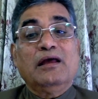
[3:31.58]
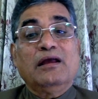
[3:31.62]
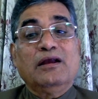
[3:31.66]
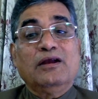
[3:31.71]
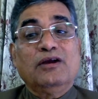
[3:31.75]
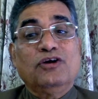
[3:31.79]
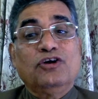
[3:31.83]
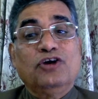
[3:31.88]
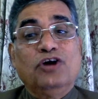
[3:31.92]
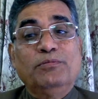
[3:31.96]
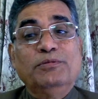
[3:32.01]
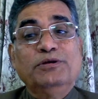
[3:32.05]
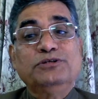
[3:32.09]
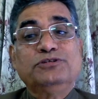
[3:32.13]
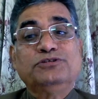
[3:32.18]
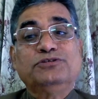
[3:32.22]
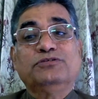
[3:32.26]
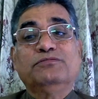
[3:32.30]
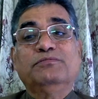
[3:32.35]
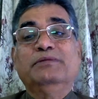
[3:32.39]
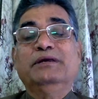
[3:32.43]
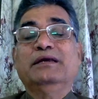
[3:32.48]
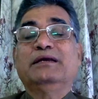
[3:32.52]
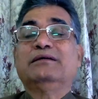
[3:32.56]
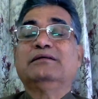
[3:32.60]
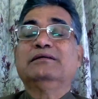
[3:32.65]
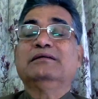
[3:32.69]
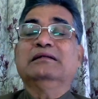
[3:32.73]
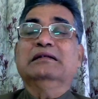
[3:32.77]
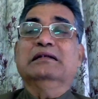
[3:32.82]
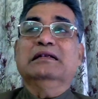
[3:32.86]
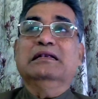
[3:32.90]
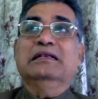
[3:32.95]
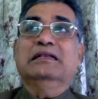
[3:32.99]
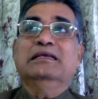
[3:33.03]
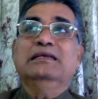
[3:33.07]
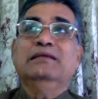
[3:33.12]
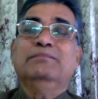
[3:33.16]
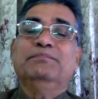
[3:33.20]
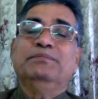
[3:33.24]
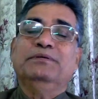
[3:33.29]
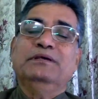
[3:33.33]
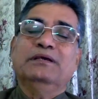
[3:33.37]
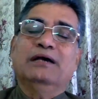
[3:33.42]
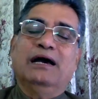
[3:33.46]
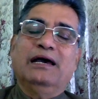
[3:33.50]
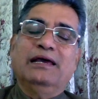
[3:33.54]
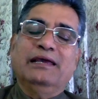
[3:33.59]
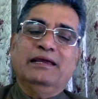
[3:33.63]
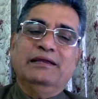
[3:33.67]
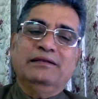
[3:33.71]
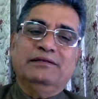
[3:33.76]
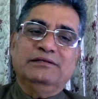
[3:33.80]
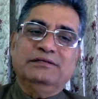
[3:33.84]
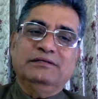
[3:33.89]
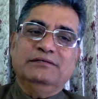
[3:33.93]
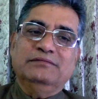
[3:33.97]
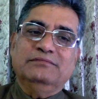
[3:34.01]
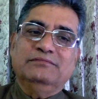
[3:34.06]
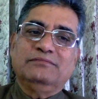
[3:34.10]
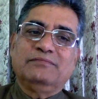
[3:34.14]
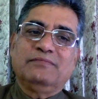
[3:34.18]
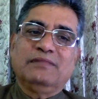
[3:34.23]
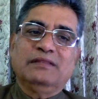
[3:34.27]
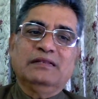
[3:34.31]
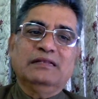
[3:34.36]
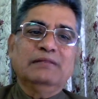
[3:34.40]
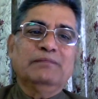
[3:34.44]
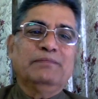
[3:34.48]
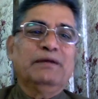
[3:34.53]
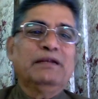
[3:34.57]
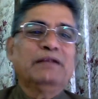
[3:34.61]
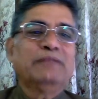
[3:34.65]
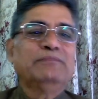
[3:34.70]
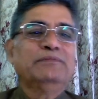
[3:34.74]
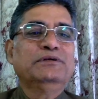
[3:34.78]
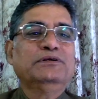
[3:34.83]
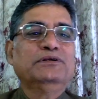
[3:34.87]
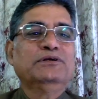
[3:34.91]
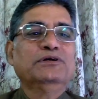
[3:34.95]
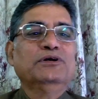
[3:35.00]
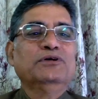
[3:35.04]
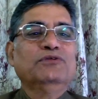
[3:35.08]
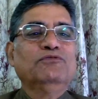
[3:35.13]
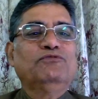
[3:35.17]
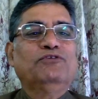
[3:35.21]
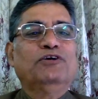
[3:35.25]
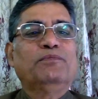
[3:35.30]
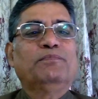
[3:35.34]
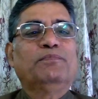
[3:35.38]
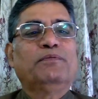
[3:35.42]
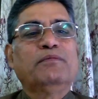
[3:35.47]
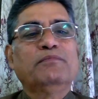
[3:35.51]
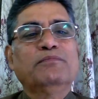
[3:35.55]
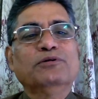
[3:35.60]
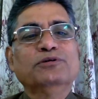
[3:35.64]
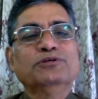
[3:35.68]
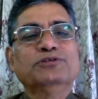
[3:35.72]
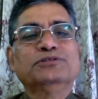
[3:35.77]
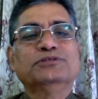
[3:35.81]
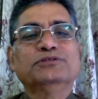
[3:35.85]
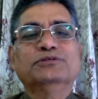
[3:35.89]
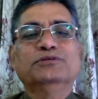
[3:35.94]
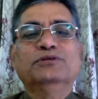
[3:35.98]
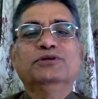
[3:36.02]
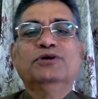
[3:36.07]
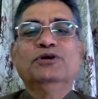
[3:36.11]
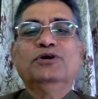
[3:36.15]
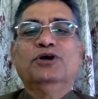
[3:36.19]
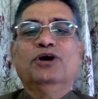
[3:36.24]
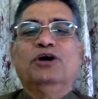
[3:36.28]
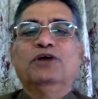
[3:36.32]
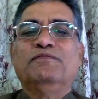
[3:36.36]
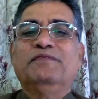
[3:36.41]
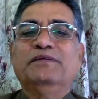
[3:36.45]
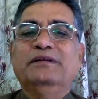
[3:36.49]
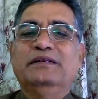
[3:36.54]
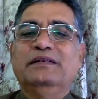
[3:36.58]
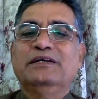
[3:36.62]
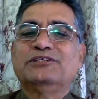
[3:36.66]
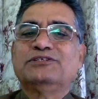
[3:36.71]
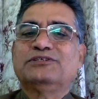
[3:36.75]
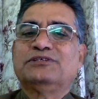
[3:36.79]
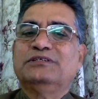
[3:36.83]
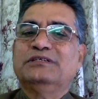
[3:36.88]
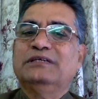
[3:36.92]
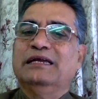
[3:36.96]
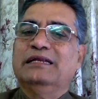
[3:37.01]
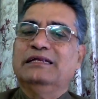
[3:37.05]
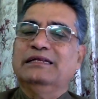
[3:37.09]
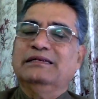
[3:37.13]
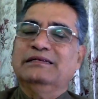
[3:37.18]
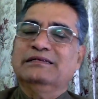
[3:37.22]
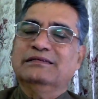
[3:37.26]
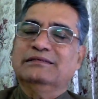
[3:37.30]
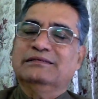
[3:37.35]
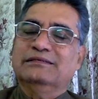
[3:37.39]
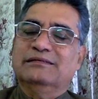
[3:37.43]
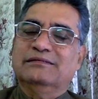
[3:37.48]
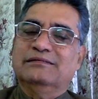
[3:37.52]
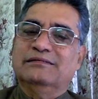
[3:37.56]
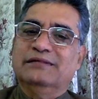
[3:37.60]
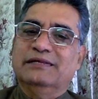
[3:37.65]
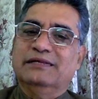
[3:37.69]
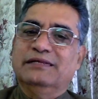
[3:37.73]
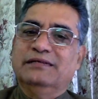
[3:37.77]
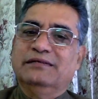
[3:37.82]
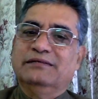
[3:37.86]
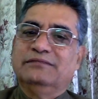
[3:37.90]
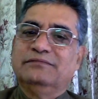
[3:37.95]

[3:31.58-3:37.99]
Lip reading: government should make DPIIT, Department for Promotion of Industry and Internal Trade,